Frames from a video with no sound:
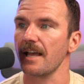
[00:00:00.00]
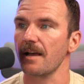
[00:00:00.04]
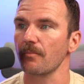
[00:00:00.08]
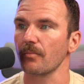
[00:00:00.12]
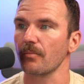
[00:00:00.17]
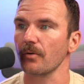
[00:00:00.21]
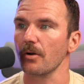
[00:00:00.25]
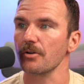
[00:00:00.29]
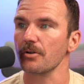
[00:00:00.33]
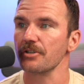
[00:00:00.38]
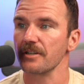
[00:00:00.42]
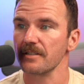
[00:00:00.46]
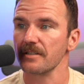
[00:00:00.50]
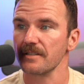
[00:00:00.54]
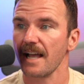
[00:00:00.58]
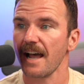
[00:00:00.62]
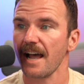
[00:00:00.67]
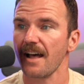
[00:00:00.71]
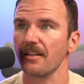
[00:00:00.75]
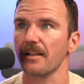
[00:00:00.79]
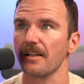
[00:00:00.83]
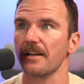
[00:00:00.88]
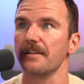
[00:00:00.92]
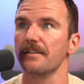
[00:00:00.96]
ambrosia
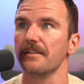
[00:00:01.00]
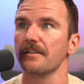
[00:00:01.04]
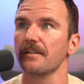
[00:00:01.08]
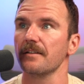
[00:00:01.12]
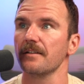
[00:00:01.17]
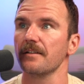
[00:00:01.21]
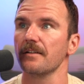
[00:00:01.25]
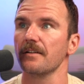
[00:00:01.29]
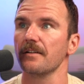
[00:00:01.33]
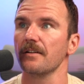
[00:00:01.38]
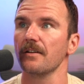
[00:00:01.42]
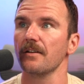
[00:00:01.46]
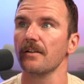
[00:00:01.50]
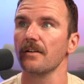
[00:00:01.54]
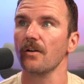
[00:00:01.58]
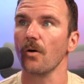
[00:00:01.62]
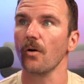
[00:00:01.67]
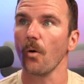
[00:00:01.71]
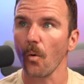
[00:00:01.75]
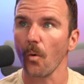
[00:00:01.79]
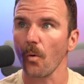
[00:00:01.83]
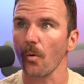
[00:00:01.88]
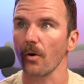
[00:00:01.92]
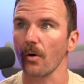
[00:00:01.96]
salad
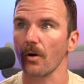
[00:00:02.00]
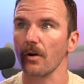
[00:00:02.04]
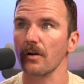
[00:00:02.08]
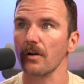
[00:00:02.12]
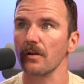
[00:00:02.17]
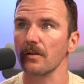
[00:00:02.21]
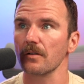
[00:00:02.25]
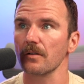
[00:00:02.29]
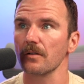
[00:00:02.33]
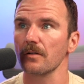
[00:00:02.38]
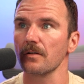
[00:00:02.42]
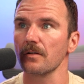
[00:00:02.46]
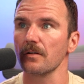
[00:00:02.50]
or